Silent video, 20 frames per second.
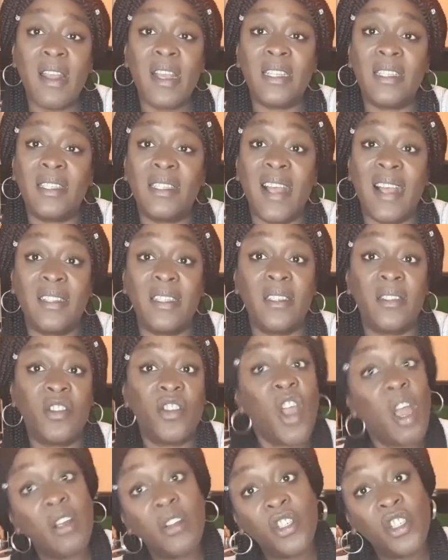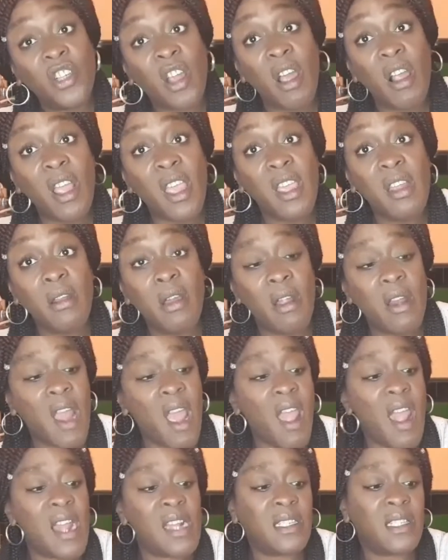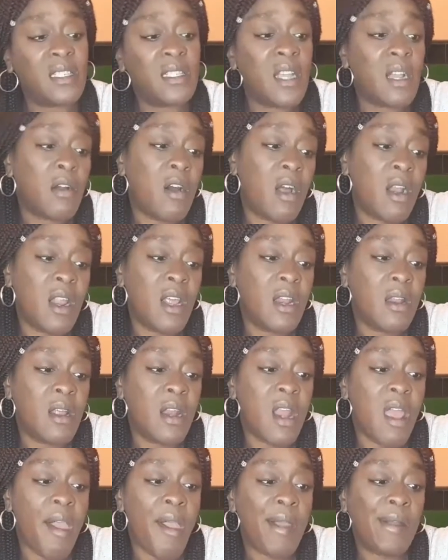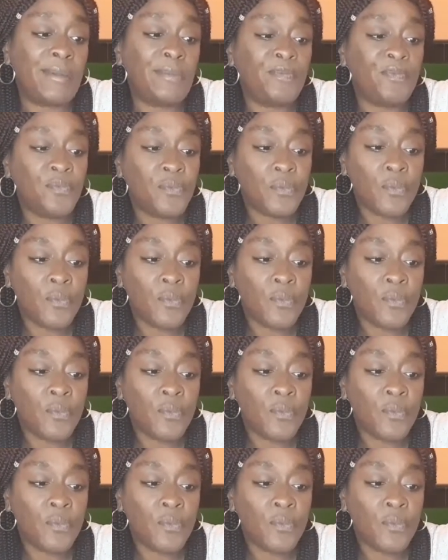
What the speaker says: Is Zaddy's chunk in on it? Is Nicole in on it?